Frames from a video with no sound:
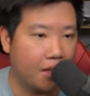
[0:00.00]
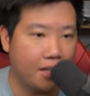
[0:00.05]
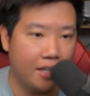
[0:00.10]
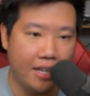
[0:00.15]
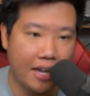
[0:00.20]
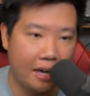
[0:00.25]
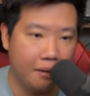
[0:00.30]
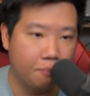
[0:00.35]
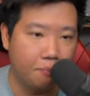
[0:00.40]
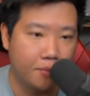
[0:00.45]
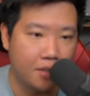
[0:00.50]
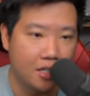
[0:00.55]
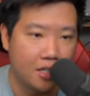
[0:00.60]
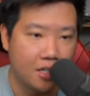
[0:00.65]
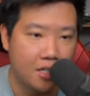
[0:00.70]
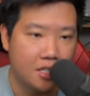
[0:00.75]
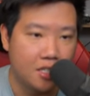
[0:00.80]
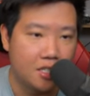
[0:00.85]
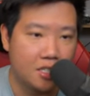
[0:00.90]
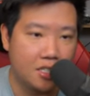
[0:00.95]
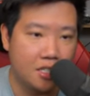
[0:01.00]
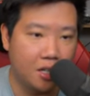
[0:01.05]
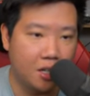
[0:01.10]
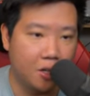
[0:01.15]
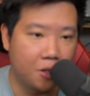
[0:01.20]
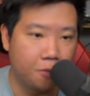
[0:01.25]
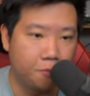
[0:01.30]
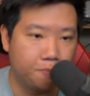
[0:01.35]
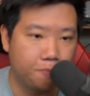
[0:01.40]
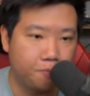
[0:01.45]
Yeah,
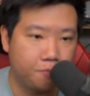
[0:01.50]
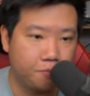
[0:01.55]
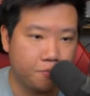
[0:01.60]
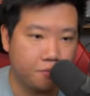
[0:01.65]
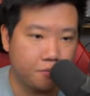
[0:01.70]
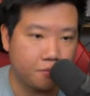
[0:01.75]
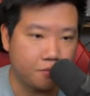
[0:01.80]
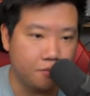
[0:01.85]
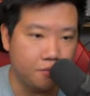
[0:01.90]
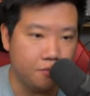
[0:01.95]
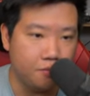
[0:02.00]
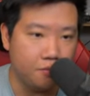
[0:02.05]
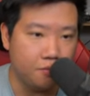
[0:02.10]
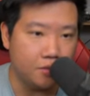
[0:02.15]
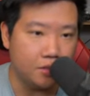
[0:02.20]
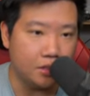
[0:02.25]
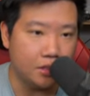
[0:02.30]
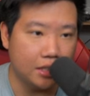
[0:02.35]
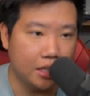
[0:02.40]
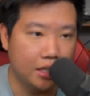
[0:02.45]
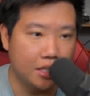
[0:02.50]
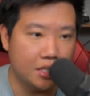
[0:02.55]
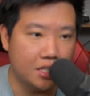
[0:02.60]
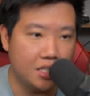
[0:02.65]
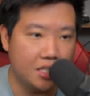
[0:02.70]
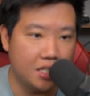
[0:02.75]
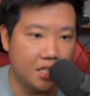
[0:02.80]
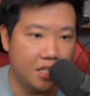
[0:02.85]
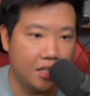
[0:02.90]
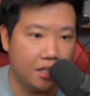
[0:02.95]
so
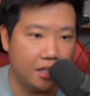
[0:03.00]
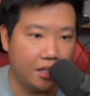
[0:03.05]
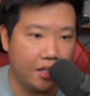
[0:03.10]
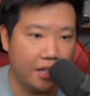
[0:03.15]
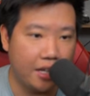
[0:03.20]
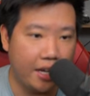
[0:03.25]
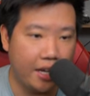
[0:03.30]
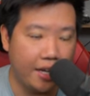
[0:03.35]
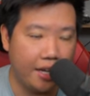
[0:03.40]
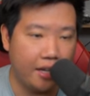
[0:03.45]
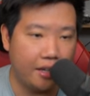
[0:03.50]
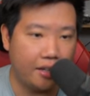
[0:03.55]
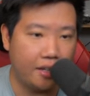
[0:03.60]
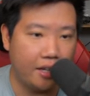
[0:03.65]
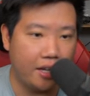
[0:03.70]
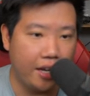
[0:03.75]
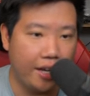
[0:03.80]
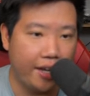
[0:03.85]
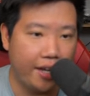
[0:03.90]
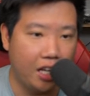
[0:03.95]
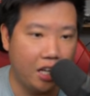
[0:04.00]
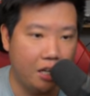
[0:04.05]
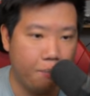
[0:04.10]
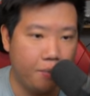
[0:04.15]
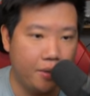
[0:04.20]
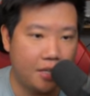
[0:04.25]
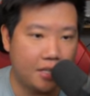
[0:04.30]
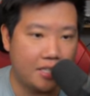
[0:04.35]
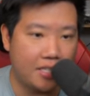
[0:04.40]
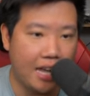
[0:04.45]
let's see. Can I
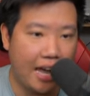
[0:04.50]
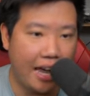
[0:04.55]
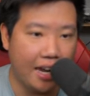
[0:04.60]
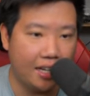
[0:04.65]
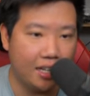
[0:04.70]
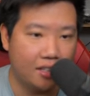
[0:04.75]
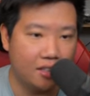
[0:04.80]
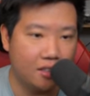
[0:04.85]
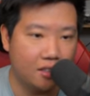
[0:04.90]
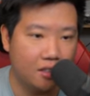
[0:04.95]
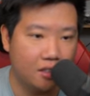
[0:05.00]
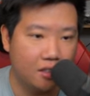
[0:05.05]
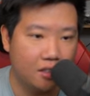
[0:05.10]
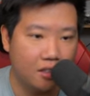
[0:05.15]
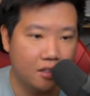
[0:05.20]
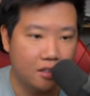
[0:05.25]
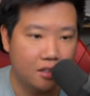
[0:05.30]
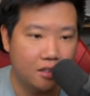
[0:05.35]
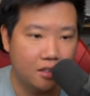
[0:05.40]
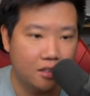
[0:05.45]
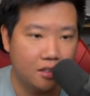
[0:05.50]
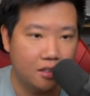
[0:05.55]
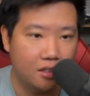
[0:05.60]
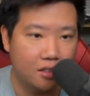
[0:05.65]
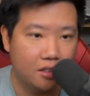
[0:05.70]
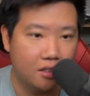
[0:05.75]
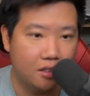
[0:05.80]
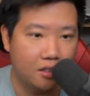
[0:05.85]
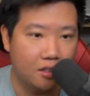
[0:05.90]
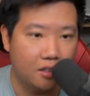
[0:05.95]
help and attack?
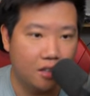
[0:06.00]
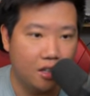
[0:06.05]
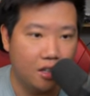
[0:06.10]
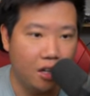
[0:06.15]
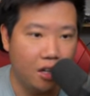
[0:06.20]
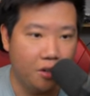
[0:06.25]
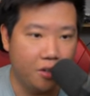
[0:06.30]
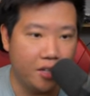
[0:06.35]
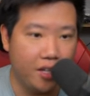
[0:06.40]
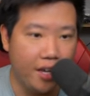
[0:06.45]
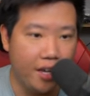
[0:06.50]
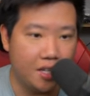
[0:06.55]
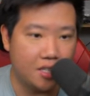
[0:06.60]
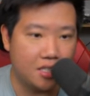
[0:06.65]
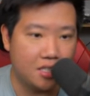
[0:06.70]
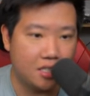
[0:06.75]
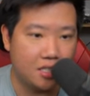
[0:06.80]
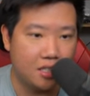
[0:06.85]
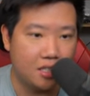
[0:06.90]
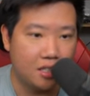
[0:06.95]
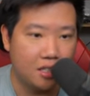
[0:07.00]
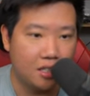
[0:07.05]
Oh yes,